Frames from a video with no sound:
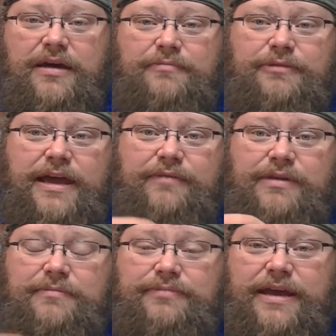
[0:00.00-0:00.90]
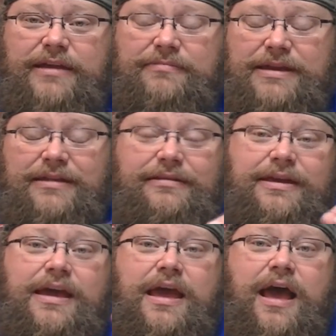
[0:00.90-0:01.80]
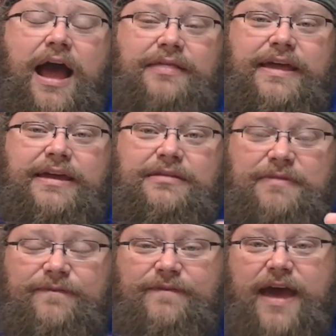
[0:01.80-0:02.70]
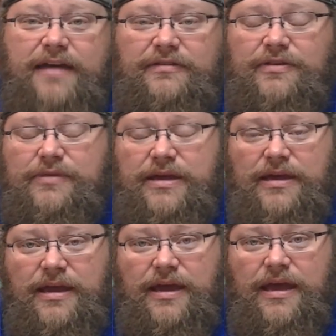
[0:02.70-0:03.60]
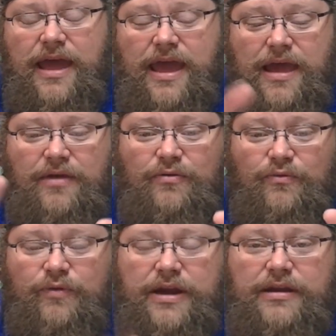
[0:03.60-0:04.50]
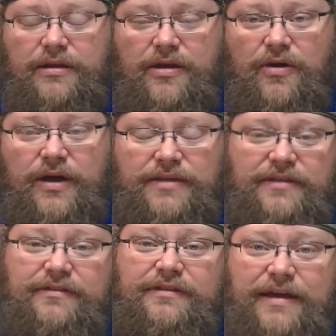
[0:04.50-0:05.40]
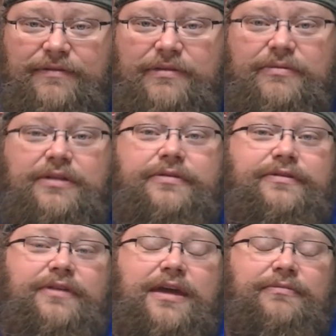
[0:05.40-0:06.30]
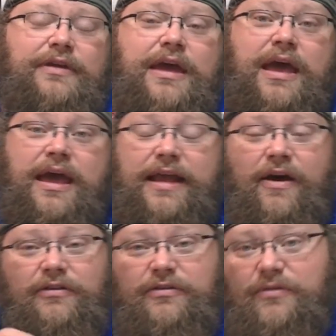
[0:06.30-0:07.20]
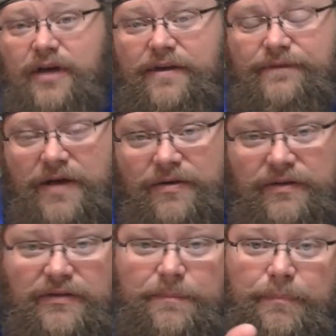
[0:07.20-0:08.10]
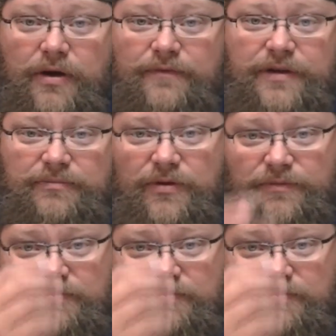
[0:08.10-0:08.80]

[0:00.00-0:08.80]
how to play and we can play it immediately, I like it to be fast, quick, and ready to go. And this is definitely one of those games. It also, I found, is a perfect